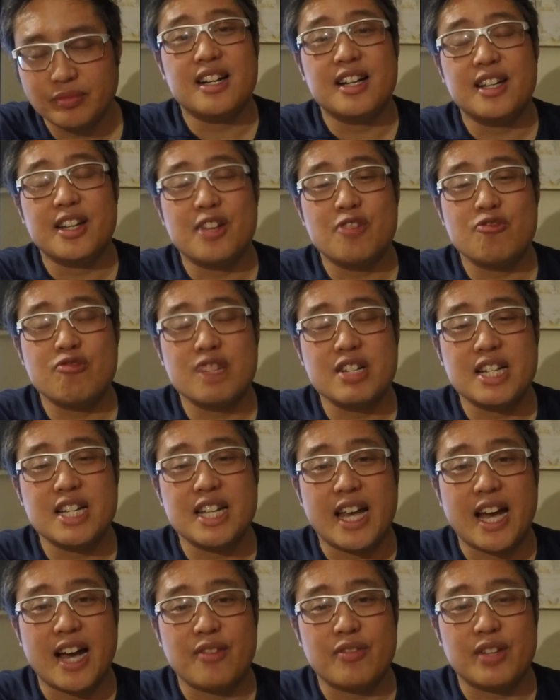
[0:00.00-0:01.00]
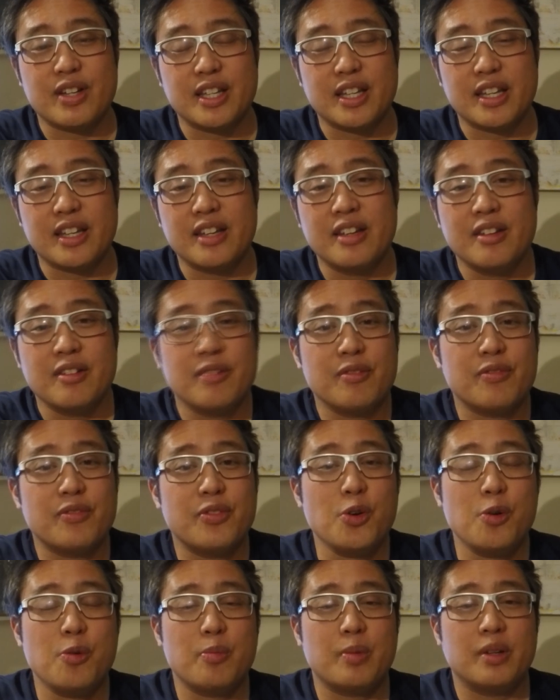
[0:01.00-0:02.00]
I don't really have any
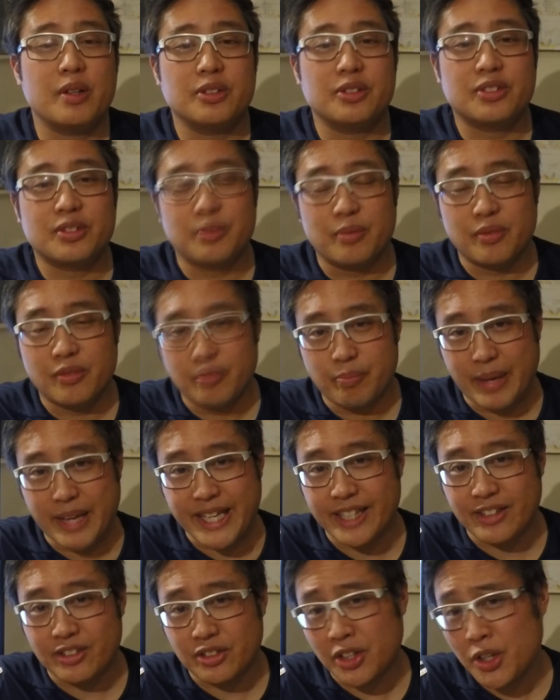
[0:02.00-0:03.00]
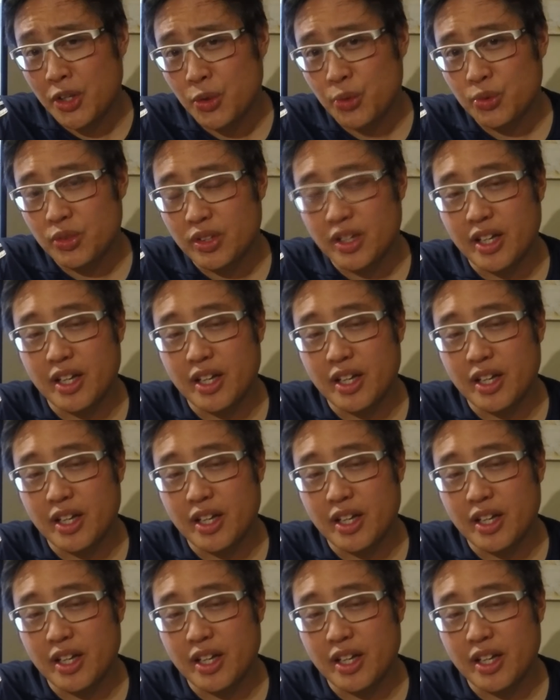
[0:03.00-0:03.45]
film making skills.